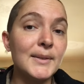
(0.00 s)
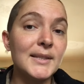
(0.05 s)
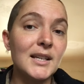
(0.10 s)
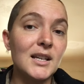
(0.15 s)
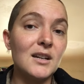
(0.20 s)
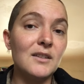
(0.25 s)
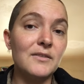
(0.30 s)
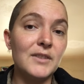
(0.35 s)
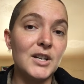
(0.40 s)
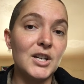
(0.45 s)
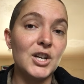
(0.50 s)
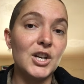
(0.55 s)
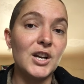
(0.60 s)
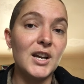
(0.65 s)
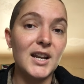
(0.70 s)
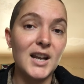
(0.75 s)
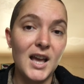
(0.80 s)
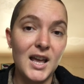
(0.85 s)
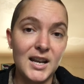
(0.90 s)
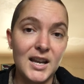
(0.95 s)
cider vinegar
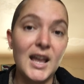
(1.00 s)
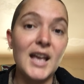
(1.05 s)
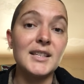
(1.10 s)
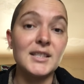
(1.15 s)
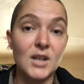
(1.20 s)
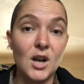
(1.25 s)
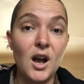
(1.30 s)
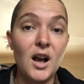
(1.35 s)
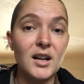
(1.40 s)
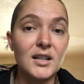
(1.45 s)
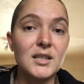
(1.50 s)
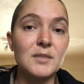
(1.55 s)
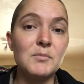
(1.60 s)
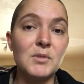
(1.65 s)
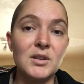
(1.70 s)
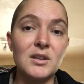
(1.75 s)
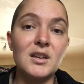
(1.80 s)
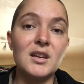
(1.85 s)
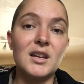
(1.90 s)
and honey as an oxymel,